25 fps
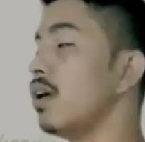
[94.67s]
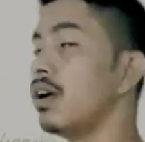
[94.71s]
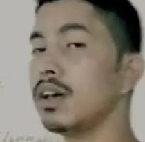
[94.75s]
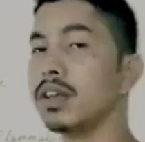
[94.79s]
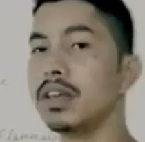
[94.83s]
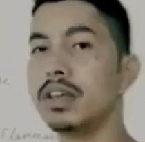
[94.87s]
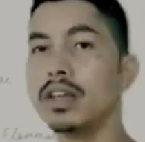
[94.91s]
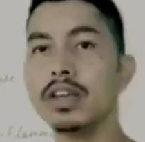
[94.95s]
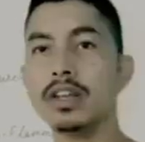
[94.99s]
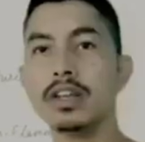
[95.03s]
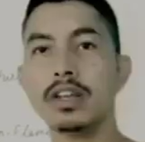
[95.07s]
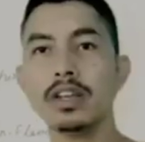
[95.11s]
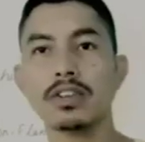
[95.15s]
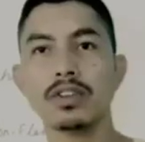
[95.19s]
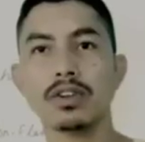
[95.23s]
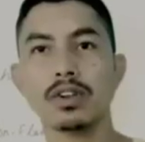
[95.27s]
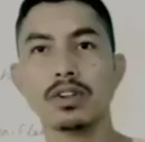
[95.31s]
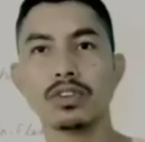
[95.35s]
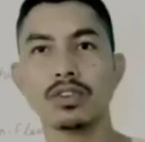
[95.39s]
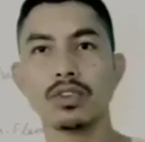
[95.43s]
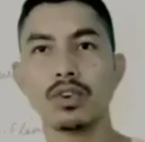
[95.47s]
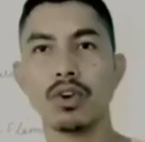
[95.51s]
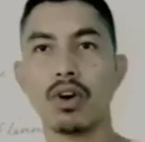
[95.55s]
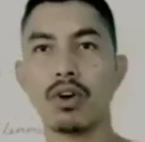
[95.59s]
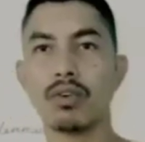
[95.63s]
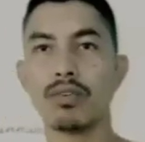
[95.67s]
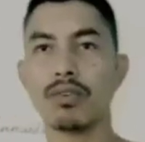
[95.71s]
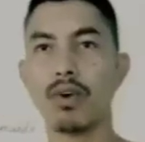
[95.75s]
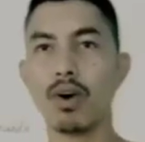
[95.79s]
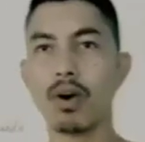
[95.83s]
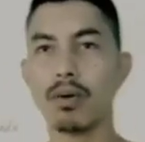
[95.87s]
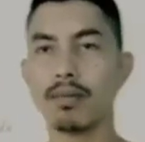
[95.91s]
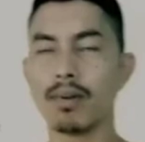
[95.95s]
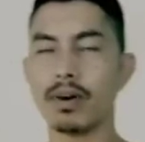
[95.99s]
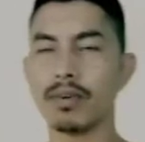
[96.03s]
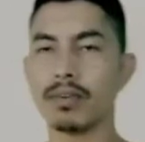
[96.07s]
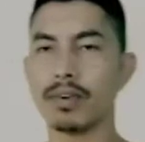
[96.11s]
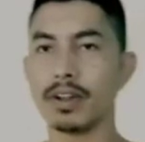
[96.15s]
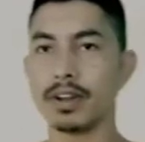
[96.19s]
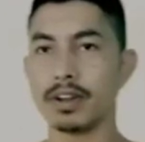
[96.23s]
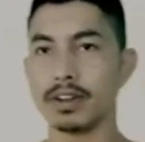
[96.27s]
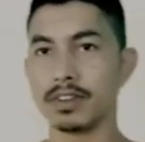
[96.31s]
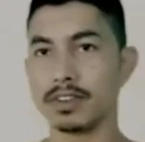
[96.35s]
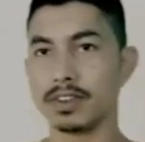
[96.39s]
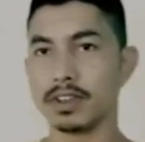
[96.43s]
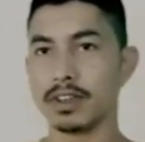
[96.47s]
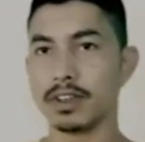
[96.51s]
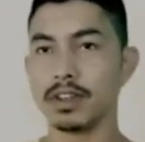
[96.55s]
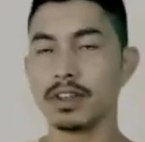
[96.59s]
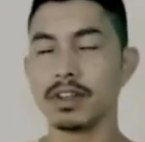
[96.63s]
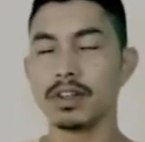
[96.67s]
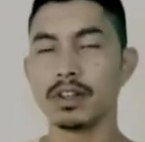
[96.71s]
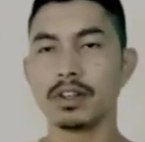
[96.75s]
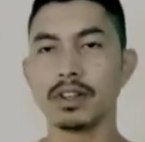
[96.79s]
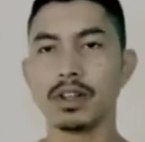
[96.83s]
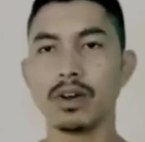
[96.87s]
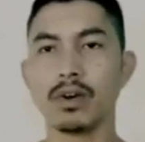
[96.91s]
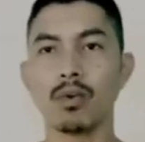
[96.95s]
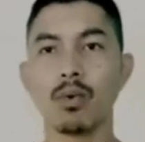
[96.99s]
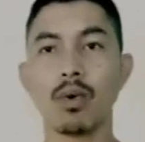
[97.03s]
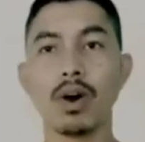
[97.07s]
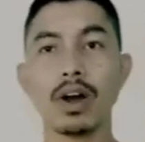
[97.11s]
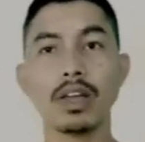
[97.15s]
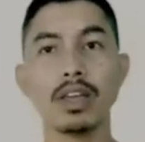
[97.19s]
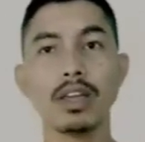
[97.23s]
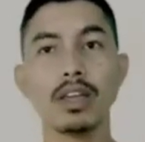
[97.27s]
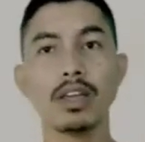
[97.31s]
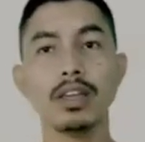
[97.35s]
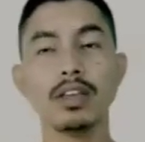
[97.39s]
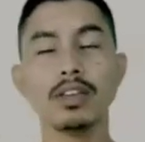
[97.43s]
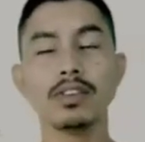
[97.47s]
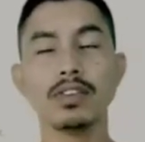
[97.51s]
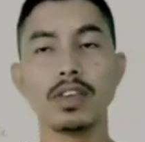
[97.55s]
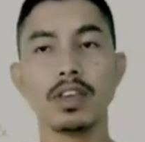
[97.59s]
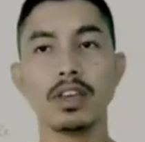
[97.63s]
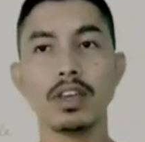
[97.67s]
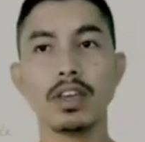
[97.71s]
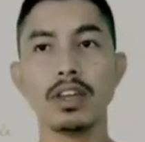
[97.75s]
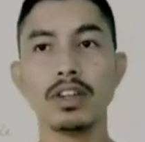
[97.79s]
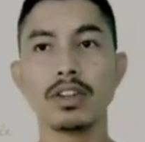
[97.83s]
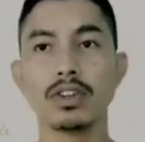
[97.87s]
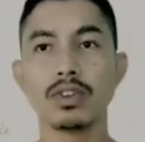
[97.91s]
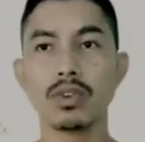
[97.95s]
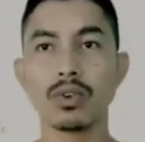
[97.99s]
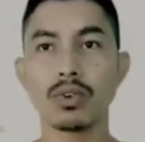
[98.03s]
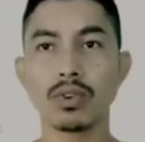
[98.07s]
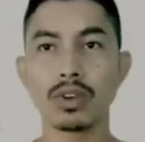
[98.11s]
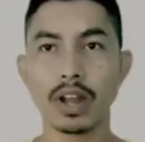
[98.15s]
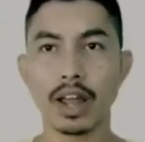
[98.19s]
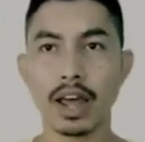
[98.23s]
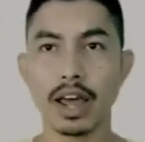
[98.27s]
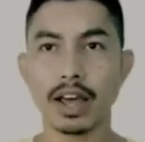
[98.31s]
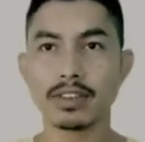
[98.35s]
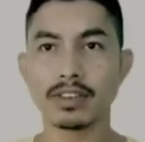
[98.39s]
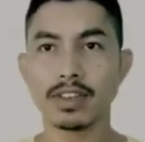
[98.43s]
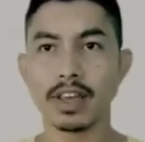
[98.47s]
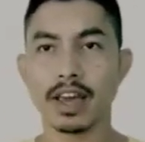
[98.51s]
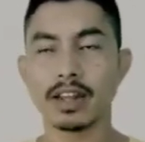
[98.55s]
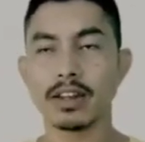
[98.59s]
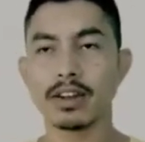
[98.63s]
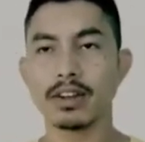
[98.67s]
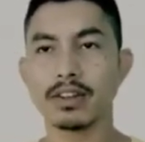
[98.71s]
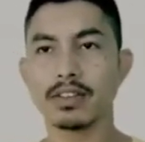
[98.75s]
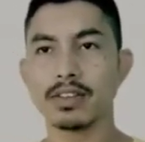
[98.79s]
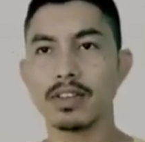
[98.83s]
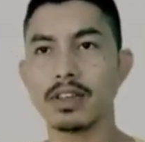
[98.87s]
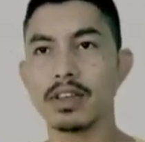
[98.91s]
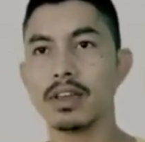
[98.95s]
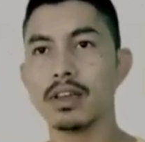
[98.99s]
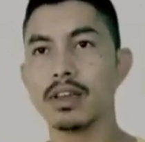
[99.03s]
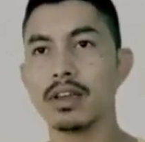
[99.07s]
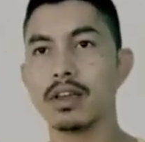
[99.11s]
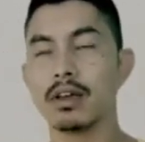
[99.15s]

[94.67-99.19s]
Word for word: a heat is also a form of energy now why is heat known as energy